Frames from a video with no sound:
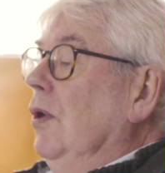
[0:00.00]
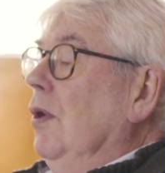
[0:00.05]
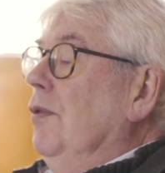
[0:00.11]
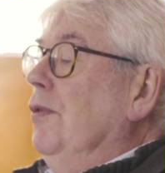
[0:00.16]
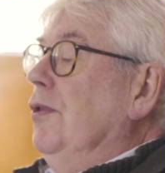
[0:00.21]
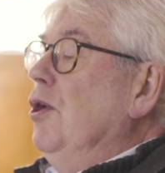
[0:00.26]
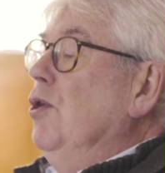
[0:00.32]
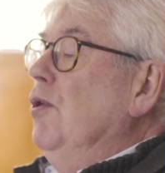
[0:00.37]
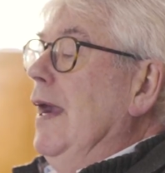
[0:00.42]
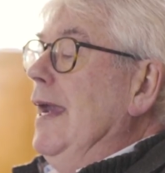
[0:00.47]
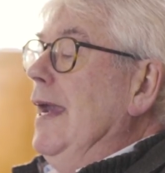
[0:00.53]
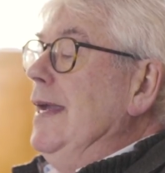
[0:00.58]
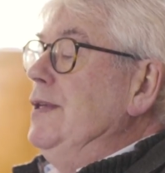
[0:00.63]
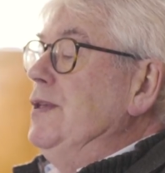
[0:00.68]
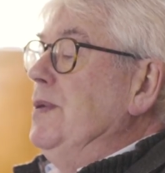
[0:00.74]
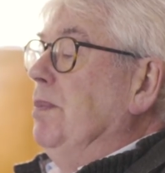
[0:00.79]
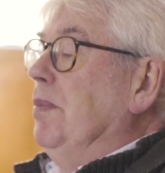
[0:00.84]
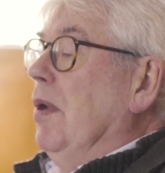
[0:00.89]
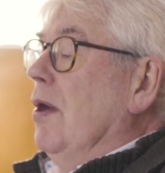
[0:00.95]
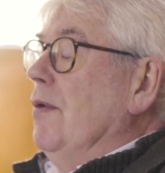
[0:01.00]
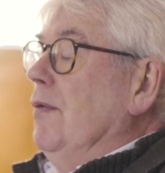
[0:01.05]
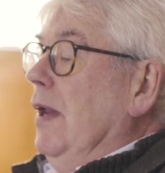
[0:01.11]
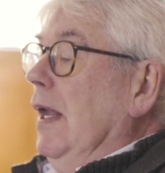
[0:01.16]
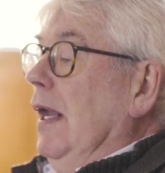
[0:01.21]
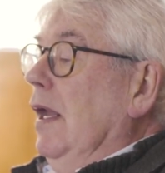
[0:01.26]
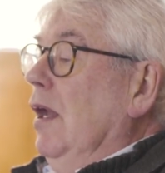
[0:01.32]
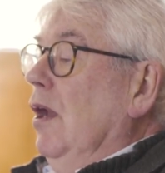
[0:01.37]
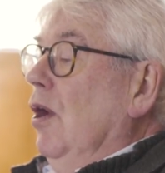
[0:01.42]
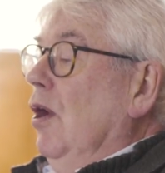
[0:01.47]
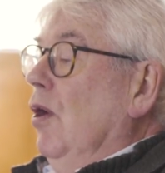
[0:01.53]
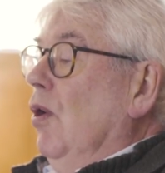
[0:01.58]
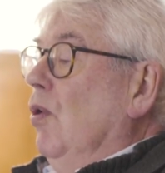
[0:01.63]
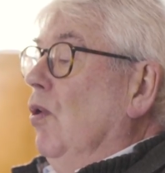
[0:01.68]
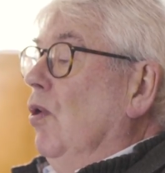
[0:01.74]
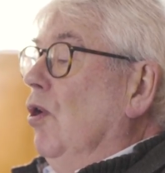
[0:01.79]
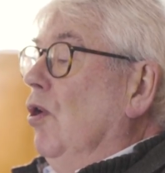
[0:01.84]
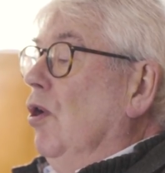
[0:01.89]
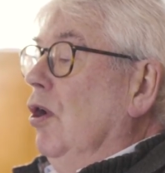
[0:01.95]
Through his body,
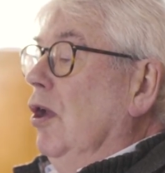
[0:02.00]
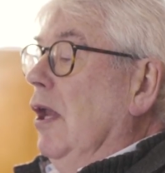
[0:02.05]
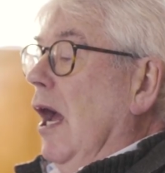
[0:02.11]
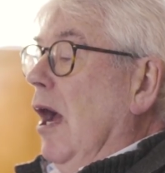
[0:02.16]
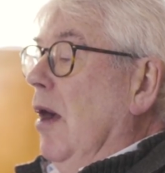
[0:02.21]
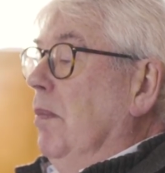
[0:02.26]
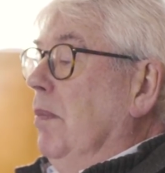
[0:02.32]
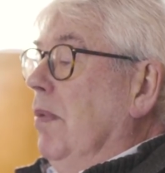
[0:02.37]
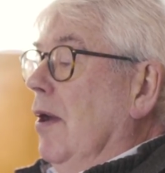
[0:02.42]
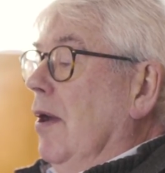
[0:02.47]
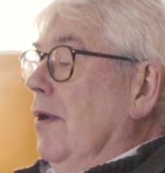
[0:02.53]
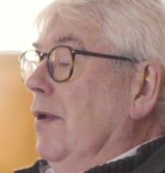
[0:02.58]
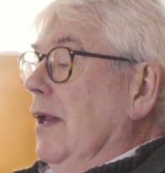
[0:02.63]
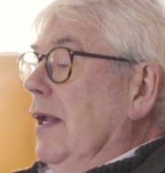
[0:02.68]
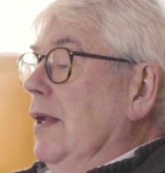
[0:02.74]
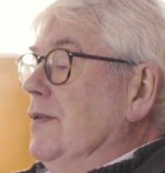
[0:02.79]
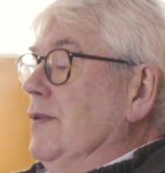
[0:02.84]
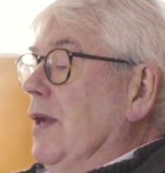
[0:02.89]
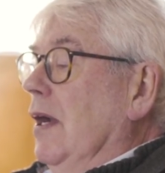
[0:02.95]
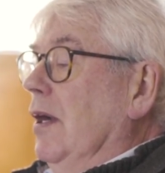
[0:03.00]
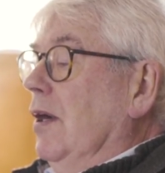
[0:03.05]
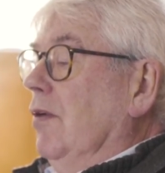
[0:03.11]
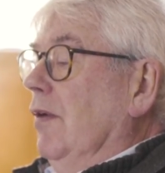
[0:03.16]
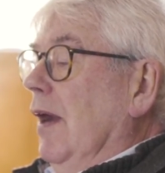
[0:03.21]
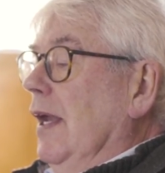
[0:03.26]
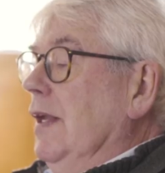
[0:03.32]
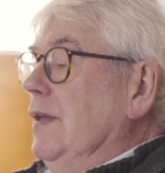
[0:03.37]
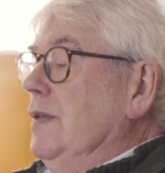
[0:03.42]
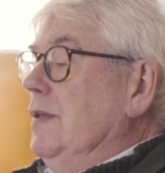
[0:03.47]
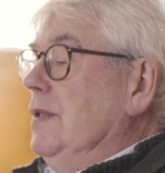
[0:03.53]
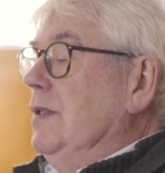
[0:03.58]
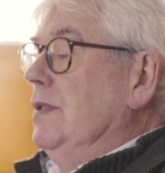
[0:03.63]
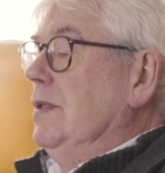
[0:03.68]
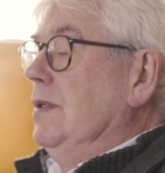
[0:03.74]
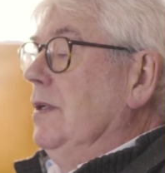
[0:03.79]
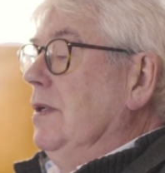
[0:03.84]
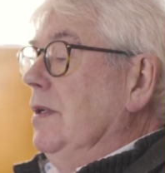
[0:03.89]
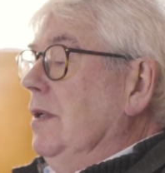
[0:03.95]
all our bodies are
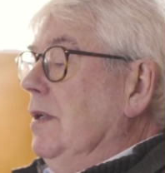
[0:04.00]
graced.